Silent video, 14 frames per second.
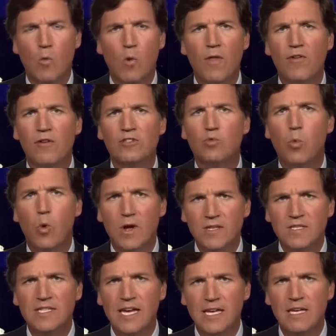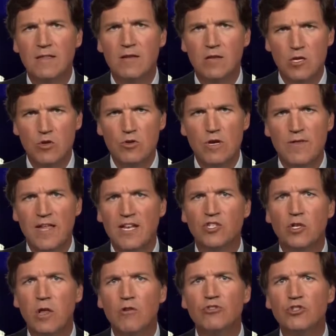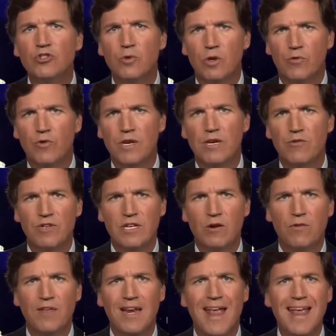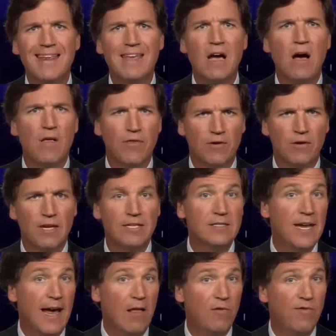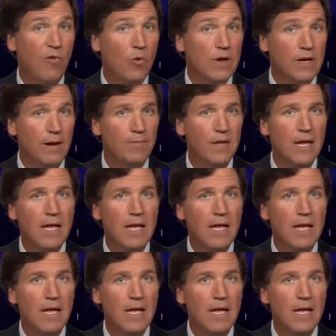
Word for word: Well, there is one state in the union that is closer to a Green New Deal than any other. It's California.